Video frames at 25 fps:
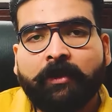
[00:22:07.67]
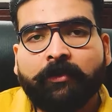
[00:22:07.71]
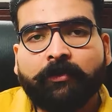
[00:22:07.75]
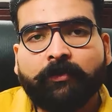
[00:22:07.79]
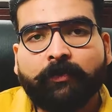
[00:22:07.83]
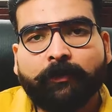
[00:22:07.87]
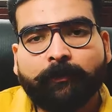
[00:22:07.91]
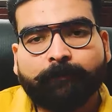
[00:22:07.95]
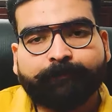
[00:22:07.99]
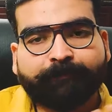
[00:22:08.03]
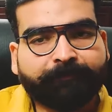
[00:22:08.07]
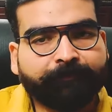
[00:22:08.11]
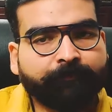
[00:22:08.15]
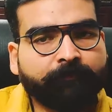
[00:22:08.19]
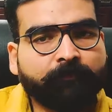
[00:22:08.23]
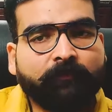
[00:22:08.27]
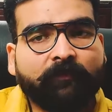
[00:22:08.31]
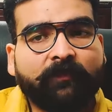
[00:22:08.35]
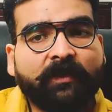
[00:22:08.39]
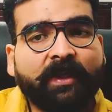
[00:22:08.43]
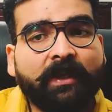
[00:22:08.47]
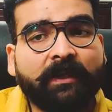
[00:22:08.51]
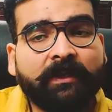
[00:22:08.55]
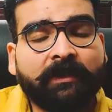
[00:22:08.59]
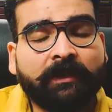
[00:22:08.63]
So
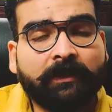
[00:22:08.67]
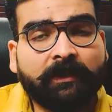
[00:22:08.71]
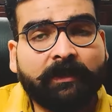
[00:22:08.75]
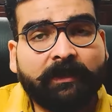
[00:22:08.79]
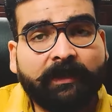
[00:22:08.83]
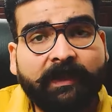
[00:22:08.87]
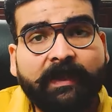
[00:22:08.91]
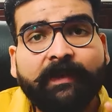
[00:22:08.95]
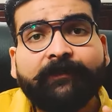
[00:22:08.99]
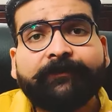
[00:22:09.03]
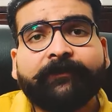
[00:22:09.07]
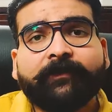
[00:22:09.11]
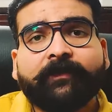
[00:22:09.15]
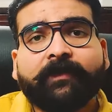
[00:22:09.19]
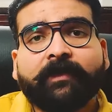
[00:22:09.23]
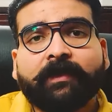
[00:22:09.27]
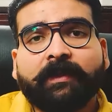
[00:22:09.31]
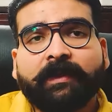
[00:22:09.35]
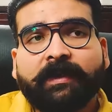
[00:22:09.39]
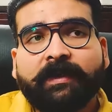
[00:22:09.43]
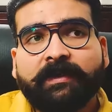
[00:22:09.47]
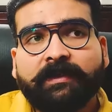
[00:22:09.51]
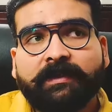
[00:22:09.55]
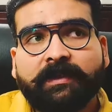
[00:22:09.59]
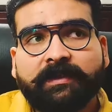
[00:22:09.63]
if
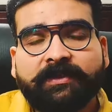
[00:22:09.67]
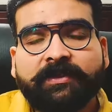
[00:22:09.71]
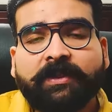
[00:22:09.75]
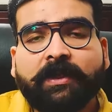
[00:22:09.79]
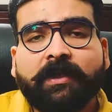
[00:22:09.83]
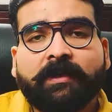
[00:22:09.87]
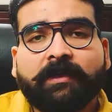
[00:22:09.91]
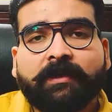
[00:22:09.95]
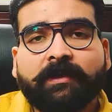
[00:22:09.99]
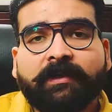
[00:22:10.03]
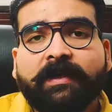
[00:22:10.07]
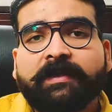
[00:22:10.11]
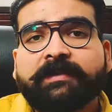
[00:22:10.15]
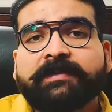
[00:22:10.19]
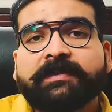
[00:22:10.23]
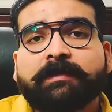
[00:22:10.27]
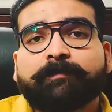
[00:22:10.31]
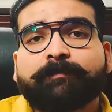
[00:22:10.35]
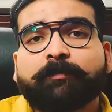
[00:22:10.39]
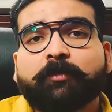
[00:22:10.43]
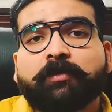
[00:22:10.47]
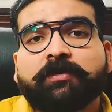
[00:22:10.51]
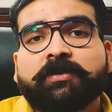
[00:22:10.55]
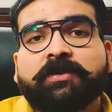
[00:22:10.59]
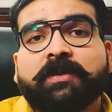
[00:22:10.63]
in the chart, let's
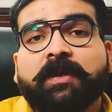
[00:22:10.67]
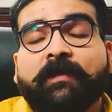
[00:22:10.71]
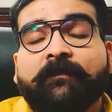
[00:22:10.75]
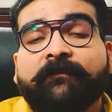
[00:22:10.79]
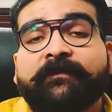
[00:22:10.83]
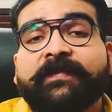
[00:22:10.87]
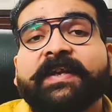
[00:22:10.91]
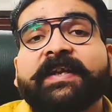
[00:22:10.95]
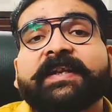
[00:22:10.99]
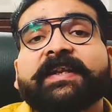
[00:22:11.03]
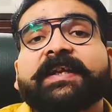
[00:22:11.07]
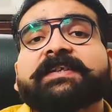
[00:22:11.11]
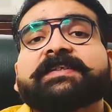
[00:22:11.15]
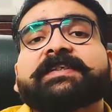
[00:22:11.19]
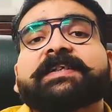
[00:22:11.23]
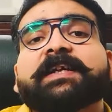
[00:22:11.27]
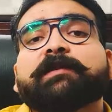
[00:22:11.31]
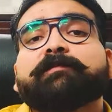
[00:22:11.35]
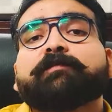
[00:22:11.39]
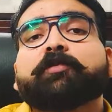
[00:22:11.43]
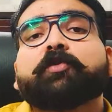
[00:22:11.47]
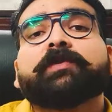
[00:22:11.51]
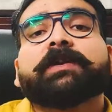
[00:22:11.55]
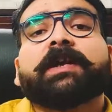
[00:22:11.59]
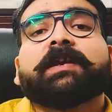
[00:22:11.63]
suppose Venus
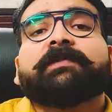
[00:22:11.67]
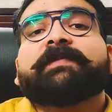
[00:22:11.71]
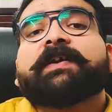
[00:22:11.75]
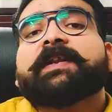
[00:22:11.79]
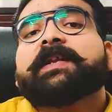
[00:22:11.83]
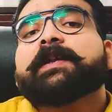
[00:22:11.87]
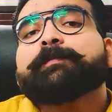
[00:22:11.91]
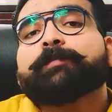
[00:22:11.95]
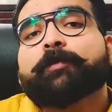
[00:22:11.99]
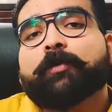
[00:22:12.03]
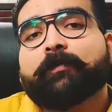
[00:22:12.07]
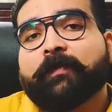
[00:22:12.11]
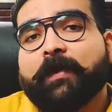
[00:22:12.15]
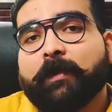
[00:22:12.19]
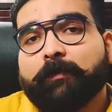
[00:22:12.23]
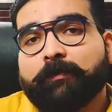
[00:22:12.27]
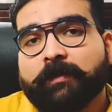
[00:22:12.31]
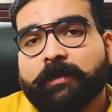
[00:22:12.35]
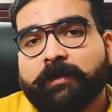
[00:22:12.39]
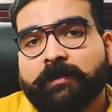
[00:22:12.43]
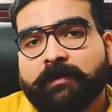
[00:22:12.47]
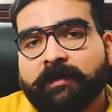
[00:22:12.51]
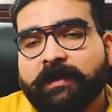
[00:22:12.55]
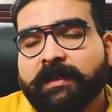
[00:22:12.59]
and Moon are very profound.